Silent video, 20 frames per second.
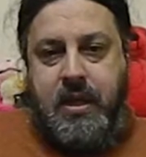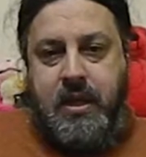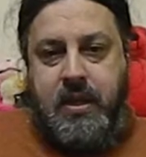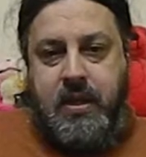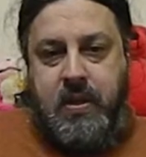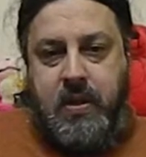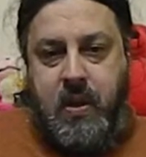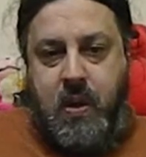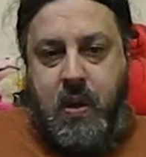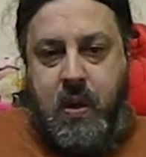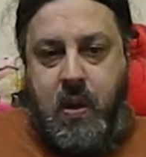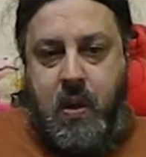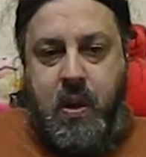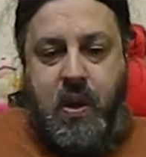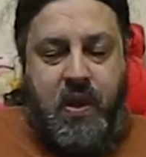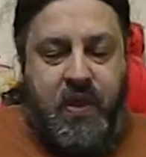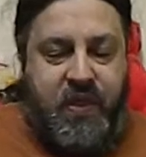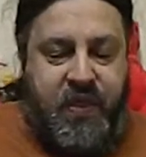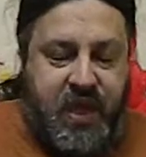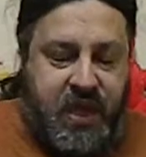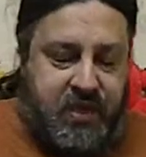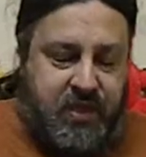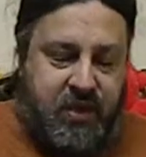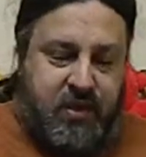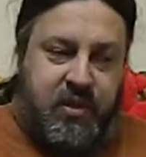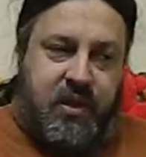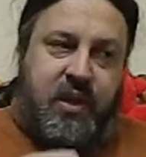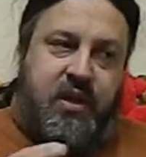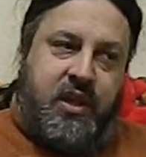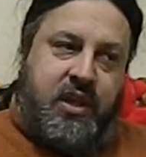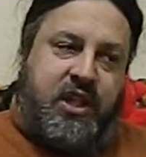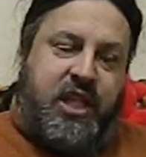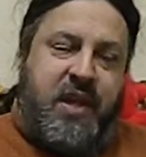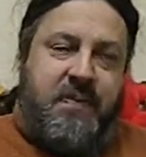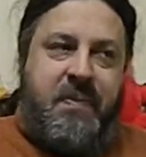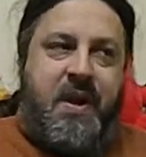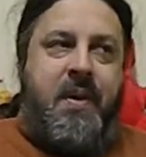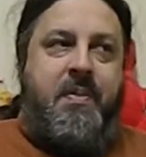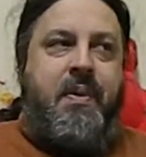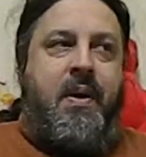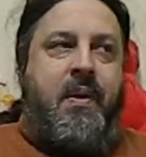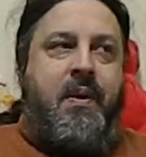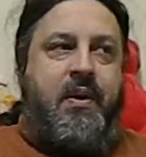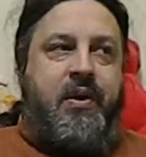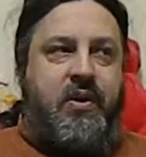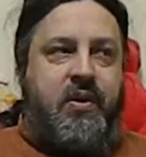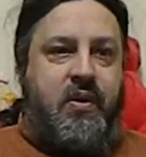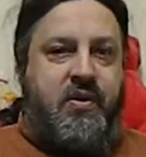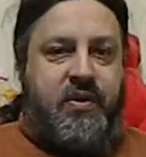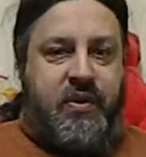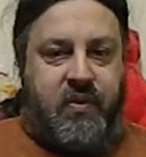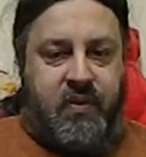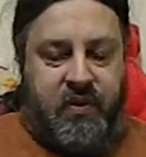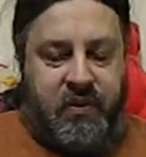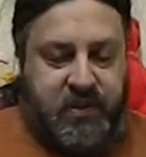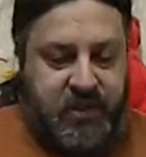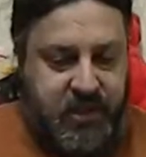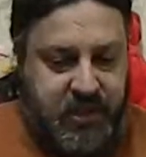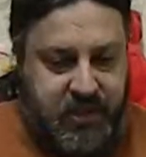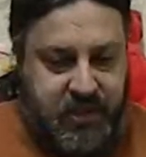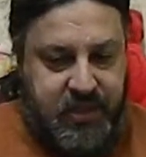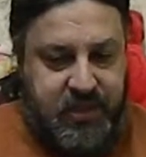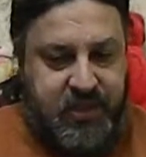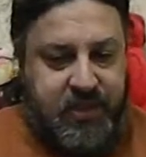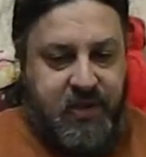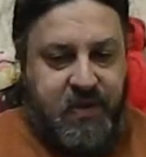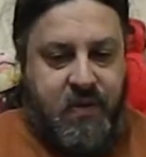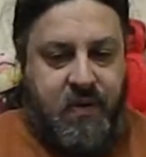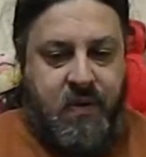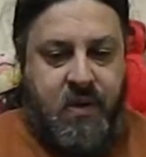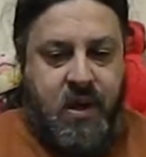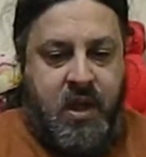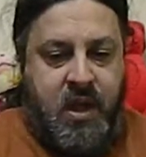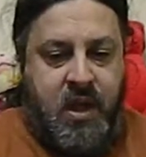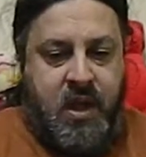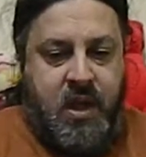So things are starting to shape up on the shows that are in season zero.